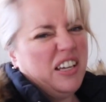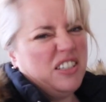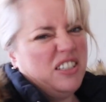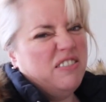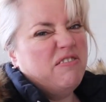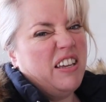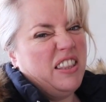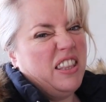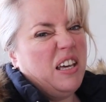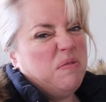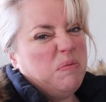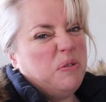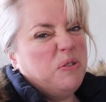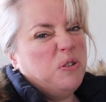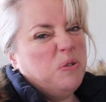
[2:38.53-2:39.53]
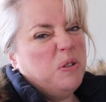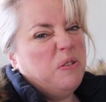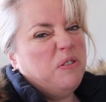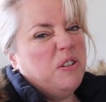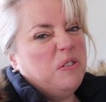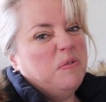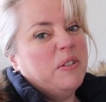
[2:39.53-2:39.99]
actually read that before we
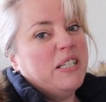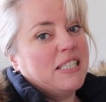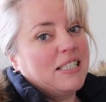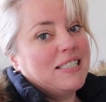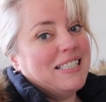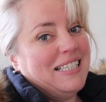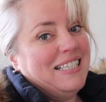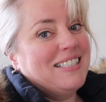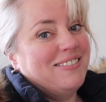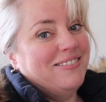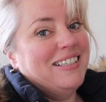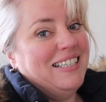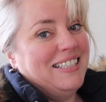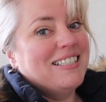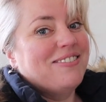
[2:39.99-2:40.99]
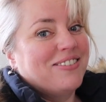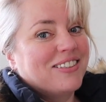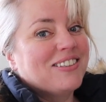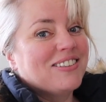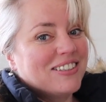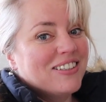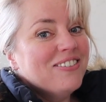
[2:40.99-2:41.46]
filmed this because it is really
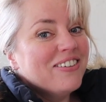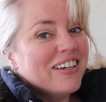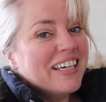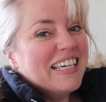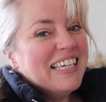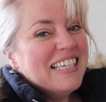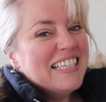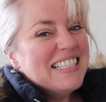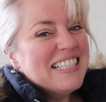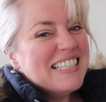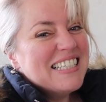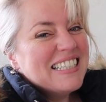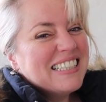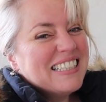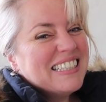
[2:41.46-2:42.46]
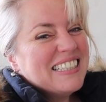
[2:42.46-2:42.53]
difficult to read.